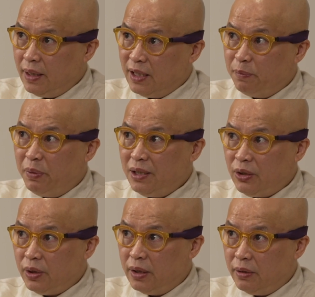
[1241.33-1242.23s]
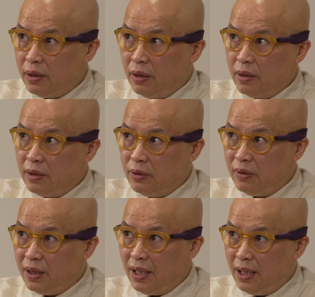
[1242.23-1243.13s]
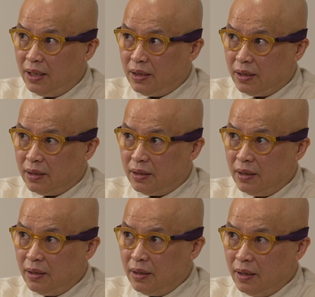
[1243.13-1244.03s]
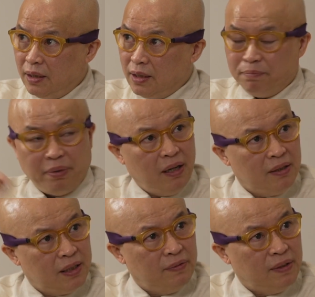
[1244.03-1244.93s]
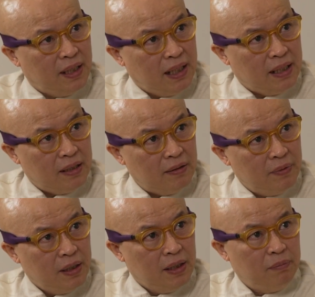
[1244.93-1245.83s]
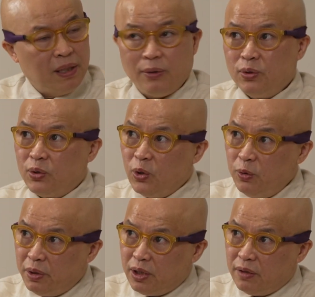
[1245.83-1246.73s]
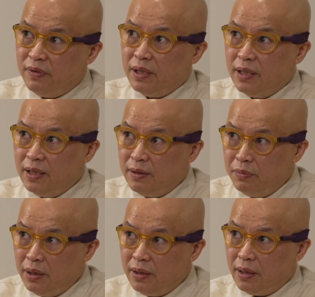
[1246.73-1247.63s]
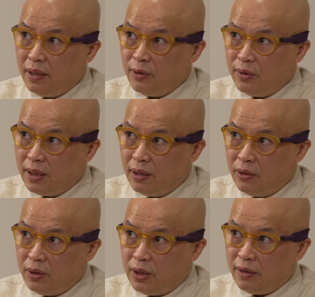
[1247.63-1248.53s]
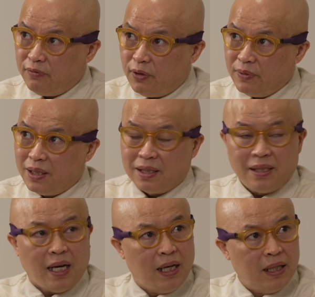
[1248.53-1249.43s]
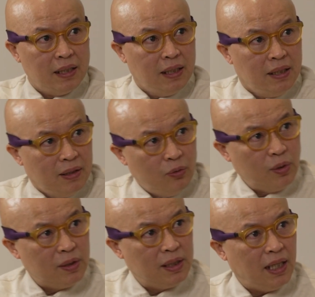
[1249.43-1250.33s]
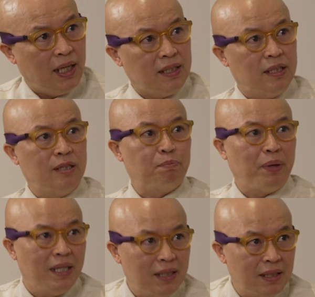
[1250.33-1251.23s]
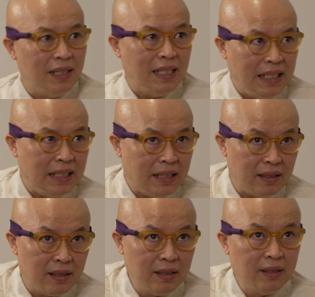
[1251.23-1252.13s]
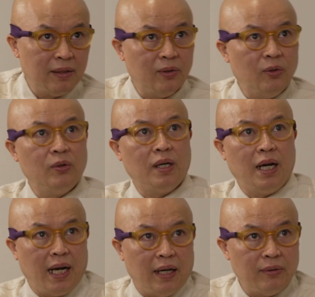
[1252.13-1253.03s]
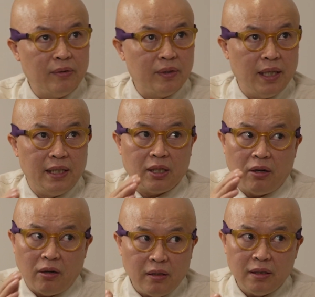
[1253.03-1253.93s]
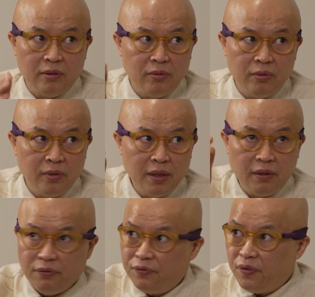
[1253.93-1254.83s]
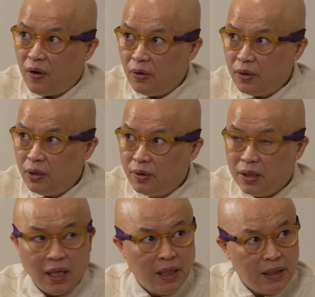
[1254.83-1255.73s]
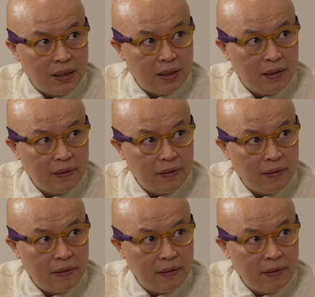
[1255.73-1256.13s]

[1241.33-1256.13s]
especially in regard to the edges, the positive and negative, because so much of it is mediated or negotiated from the side, what the edge is painted in or out. It's hard to follow the line.